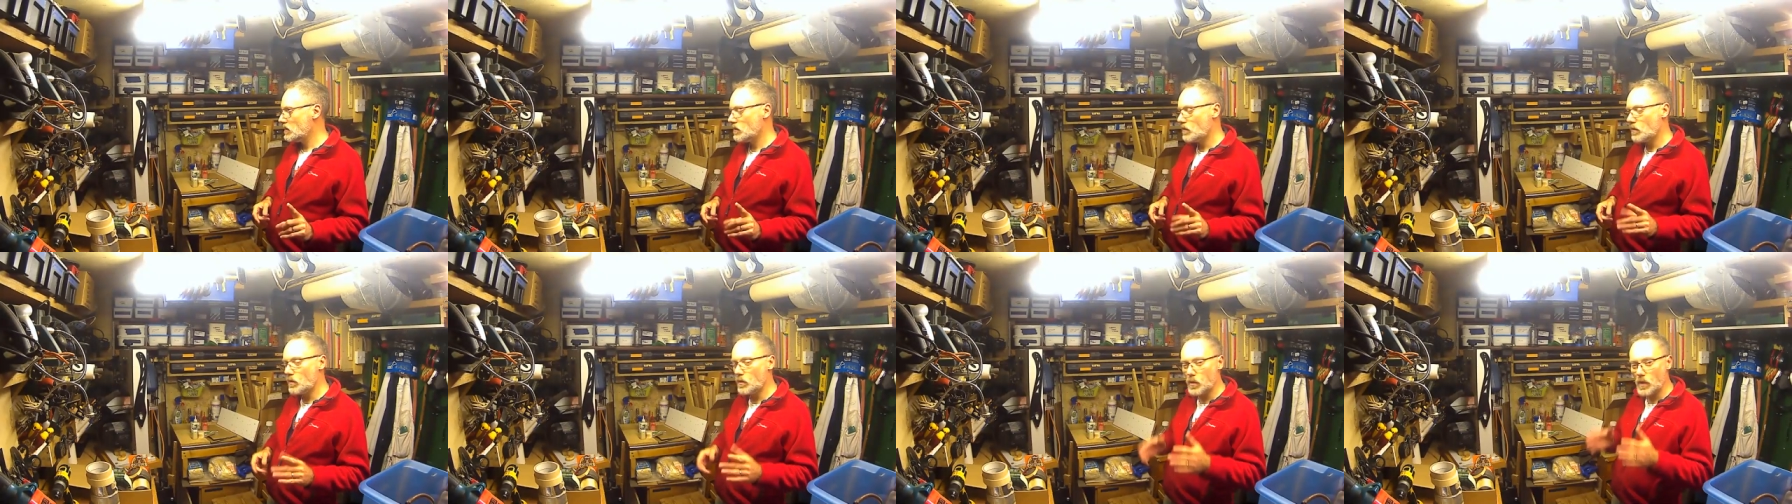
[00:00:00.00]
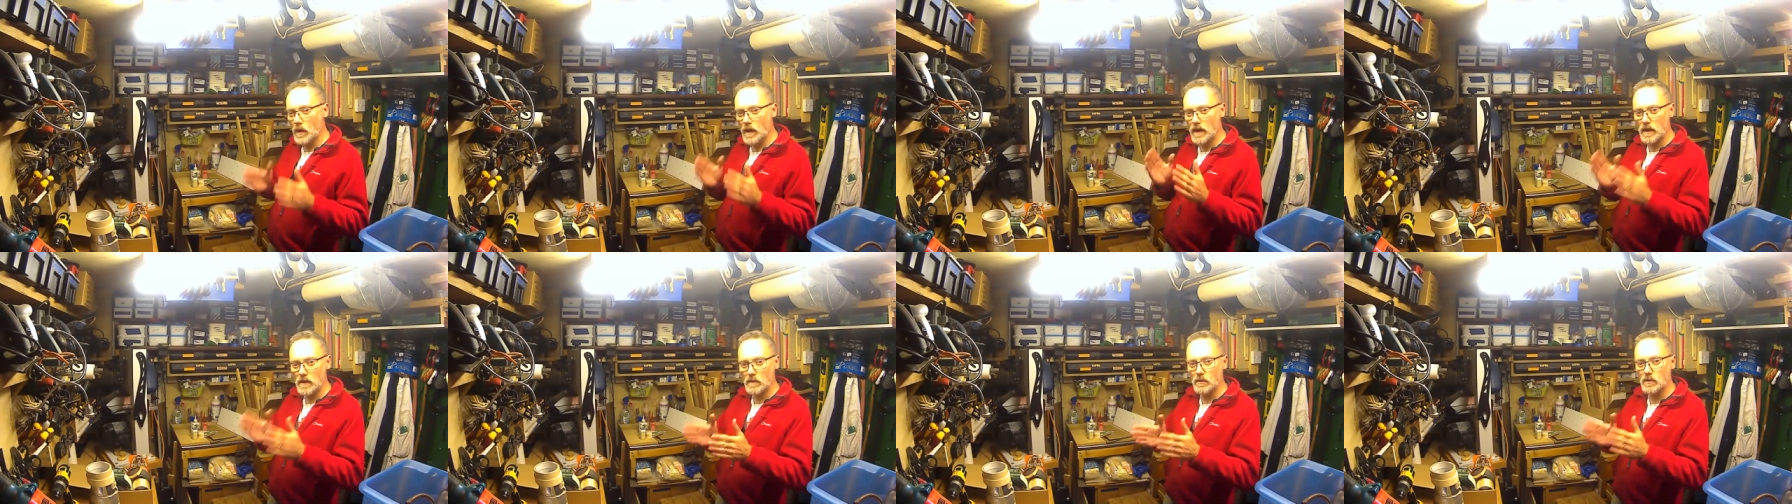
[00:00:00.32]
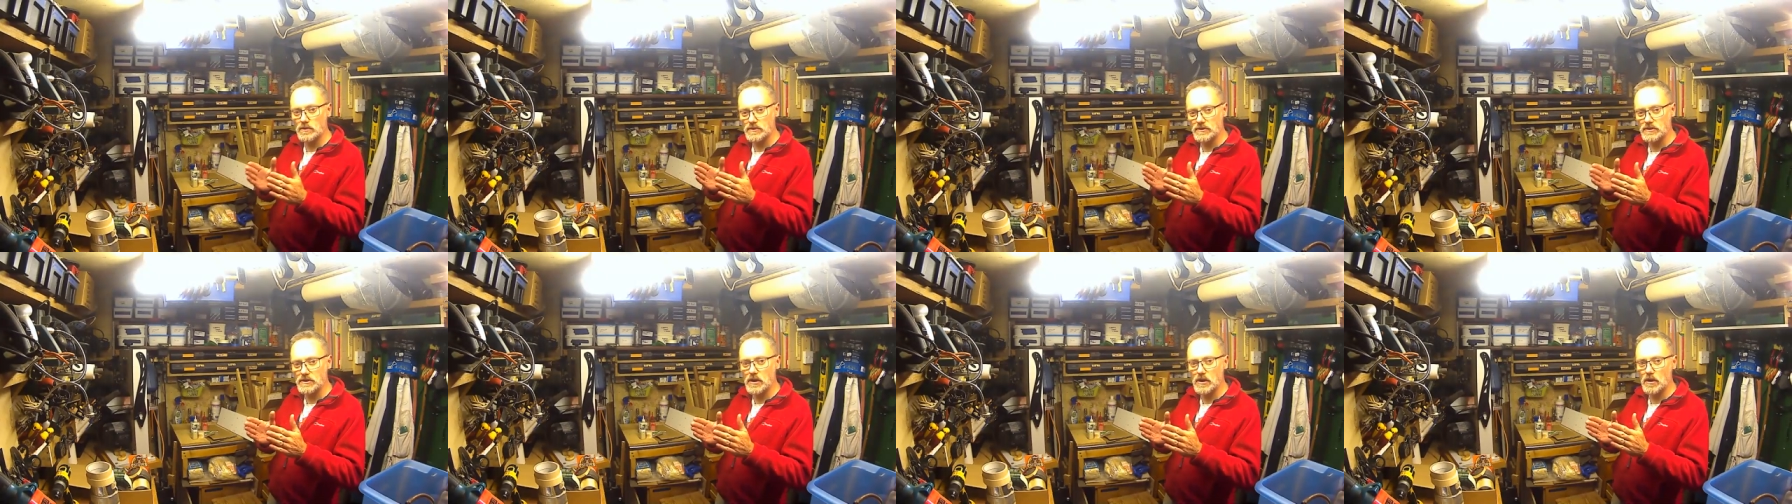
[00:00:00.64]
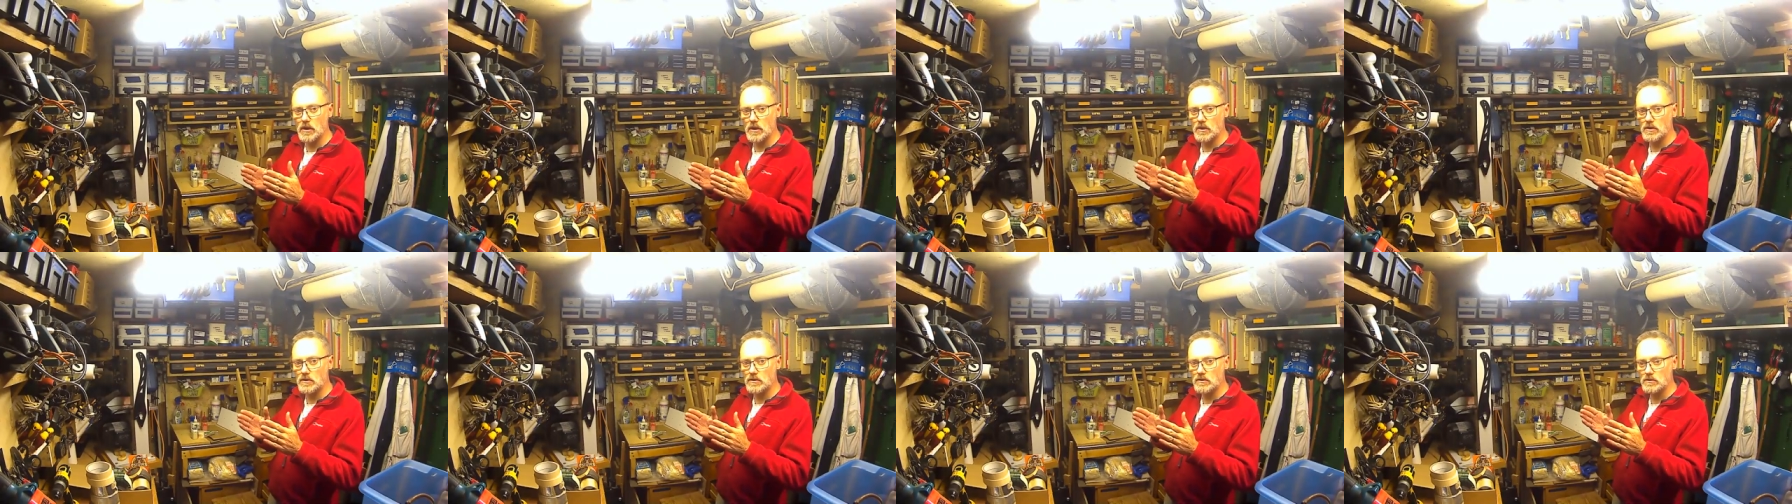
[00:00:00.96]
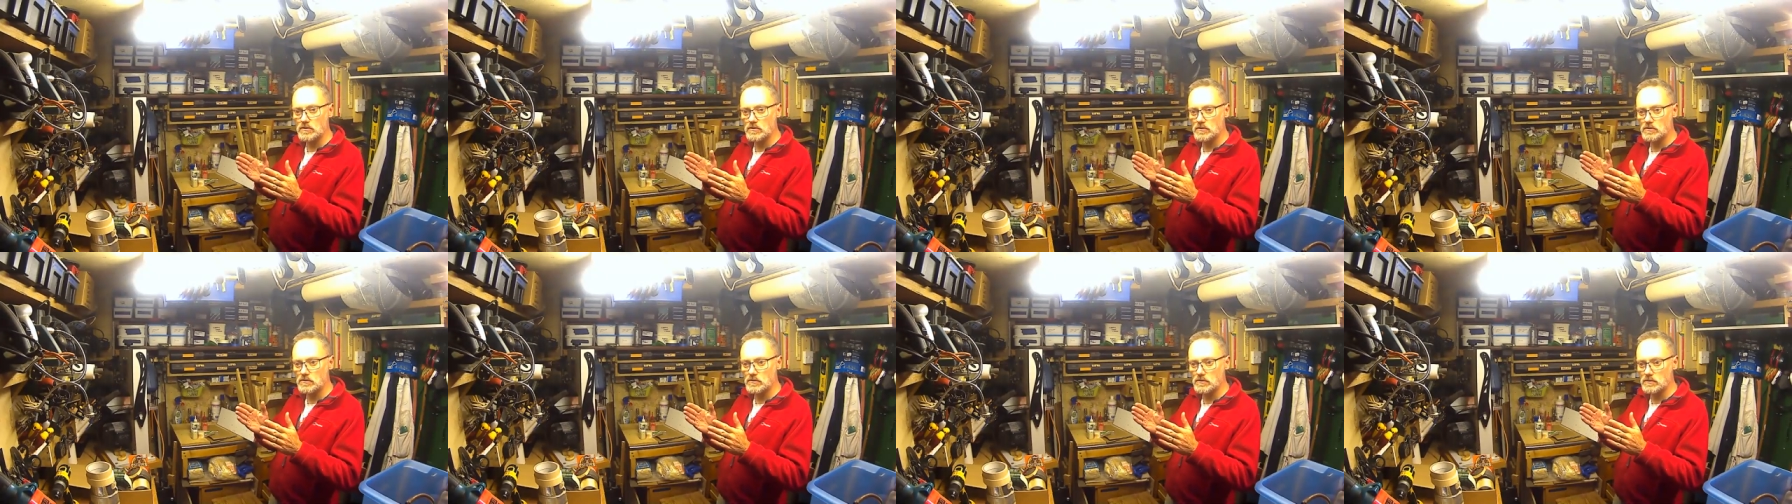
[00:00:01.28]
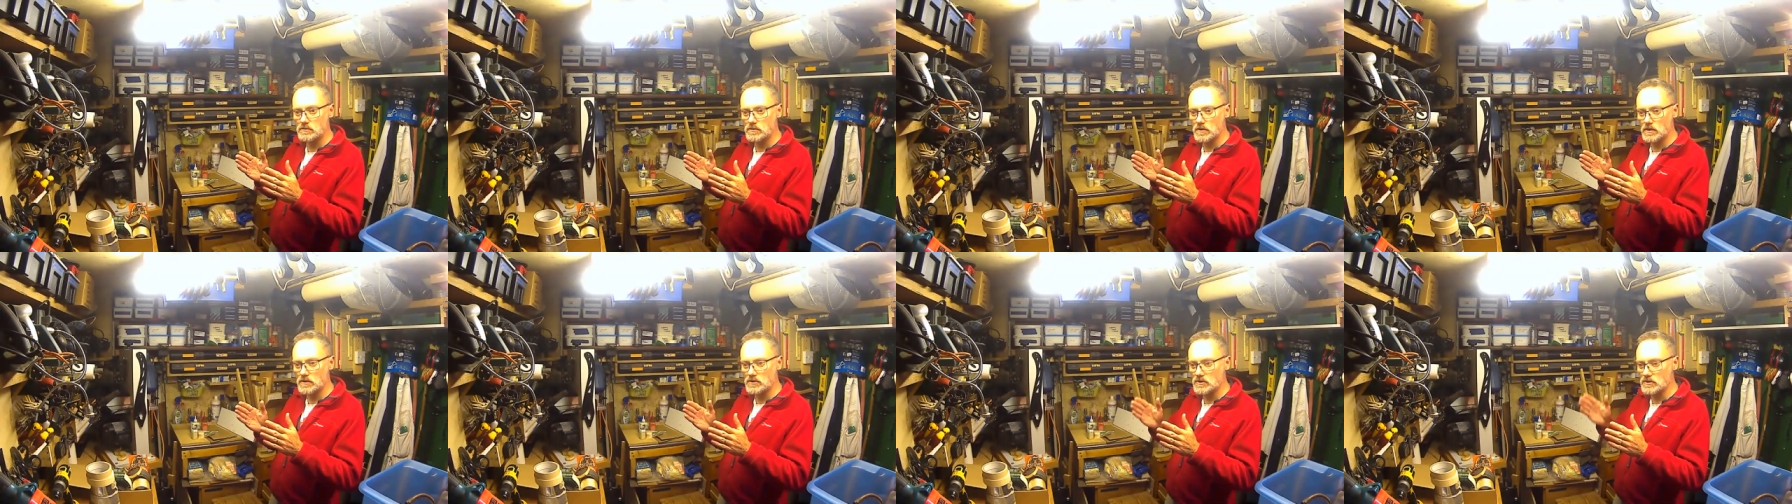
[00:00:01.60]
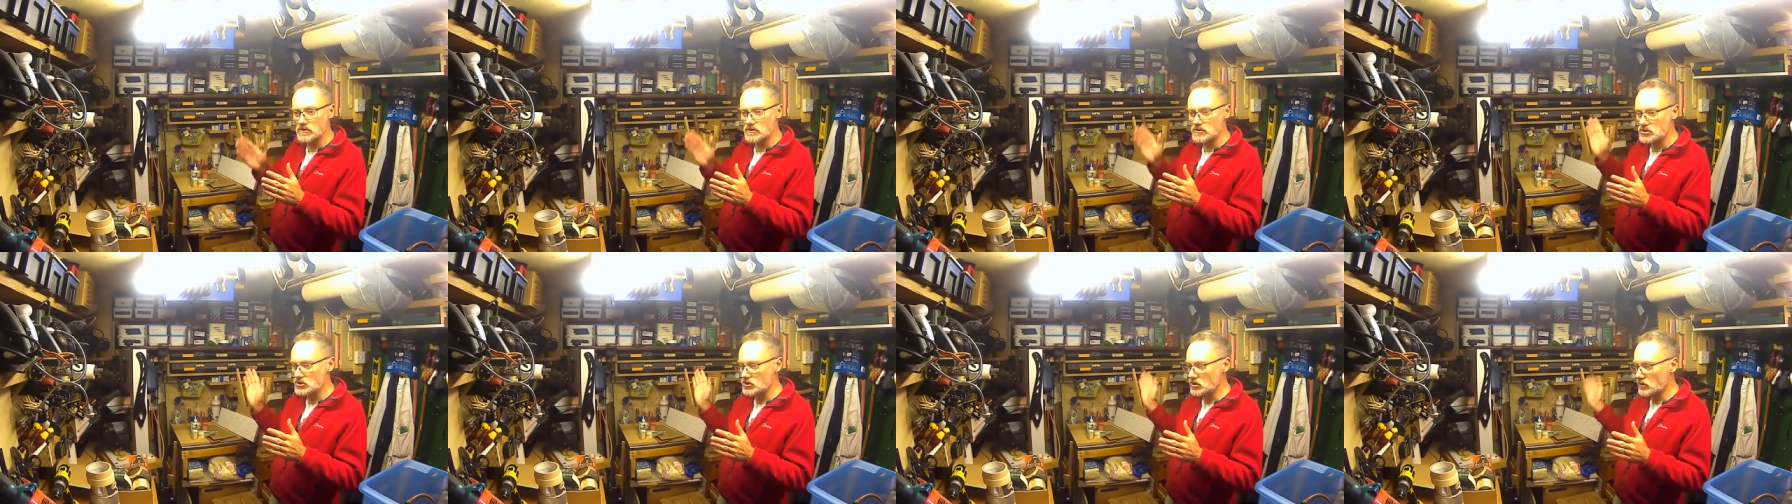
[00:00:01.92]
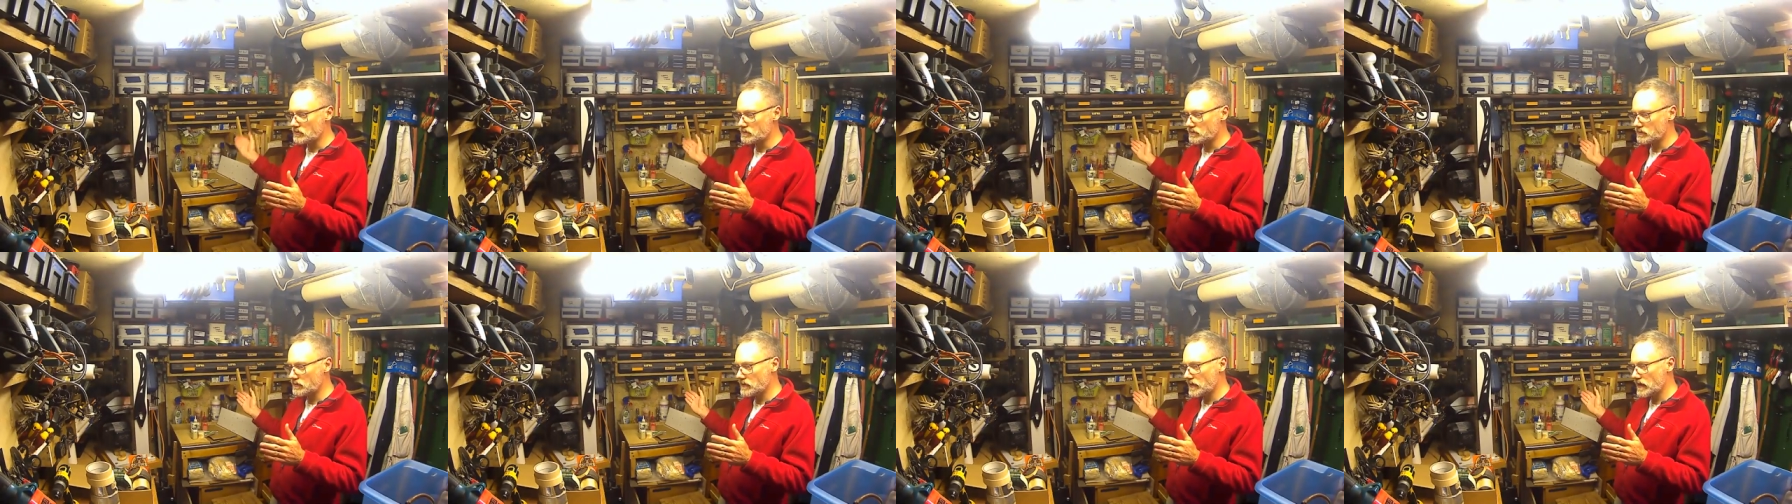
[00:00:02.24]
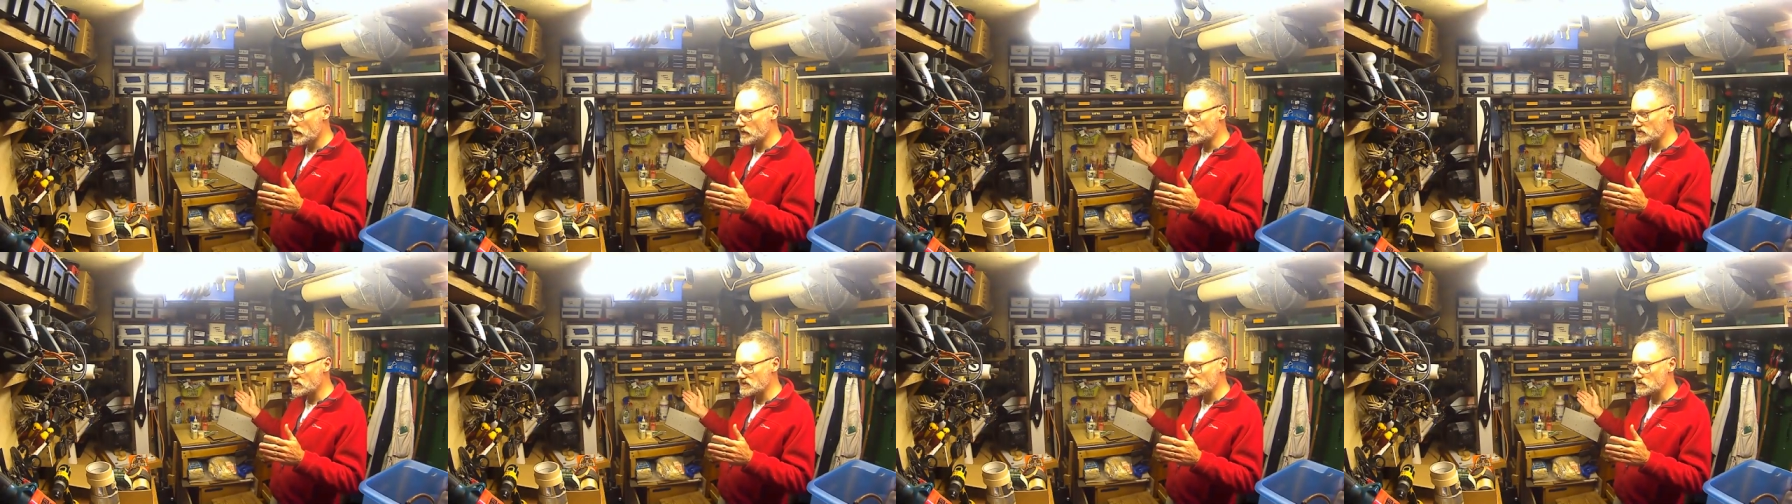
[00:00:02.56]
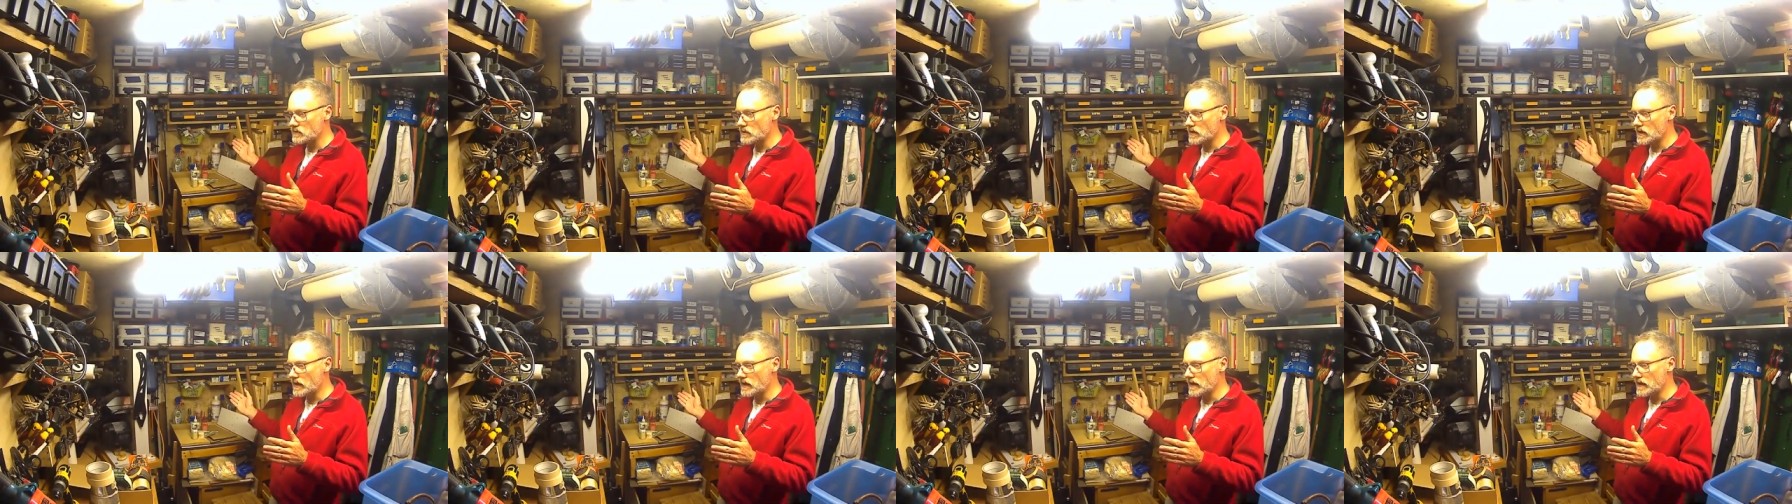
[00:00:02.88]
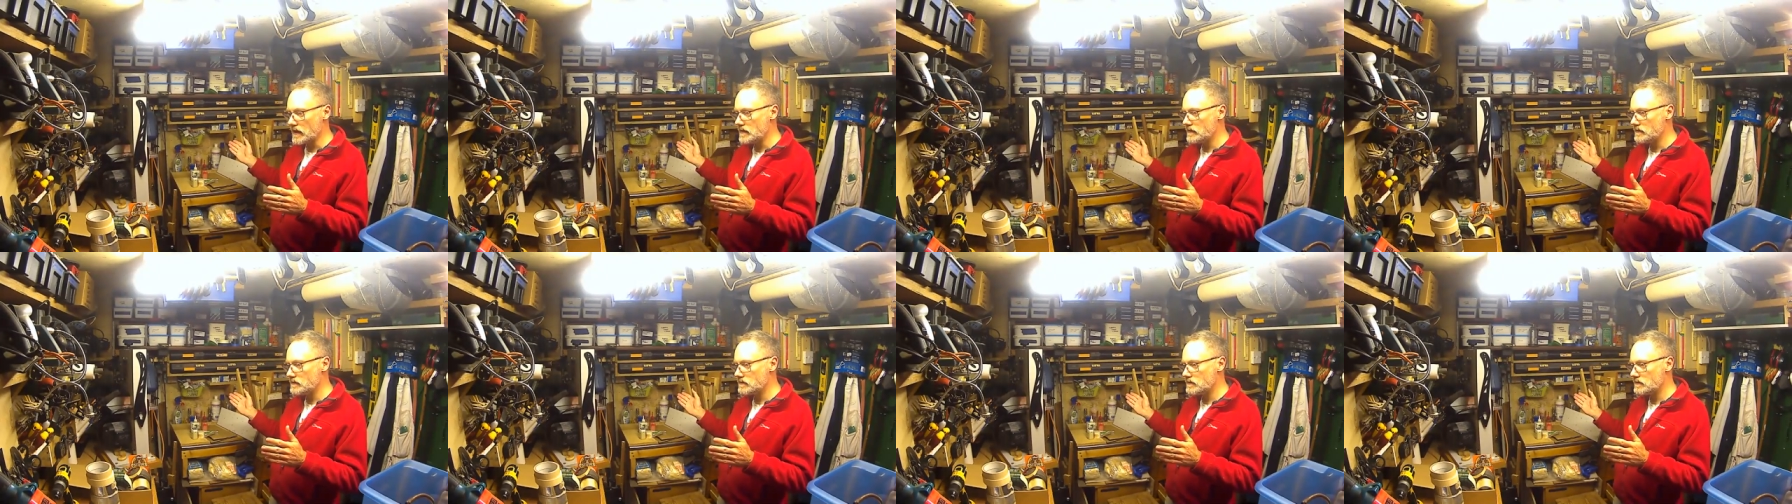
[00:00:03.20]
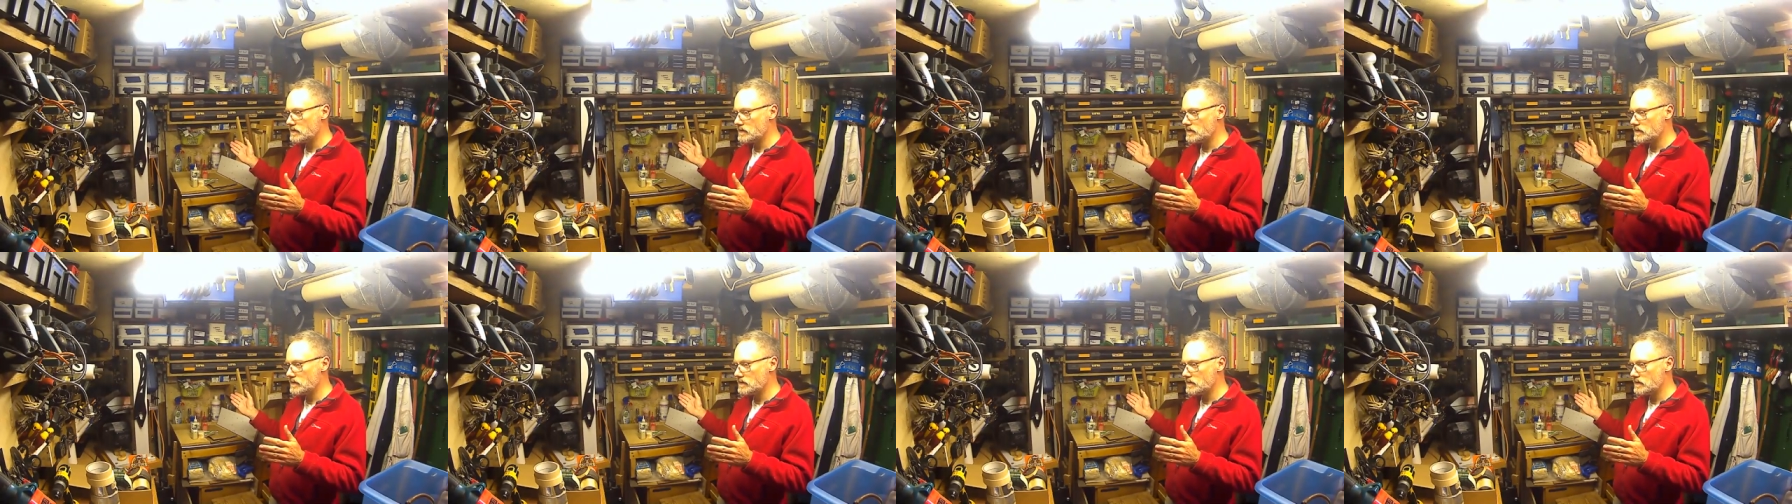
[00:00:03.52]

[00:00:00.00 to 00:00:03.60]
when I want to go and do a job elsewhere,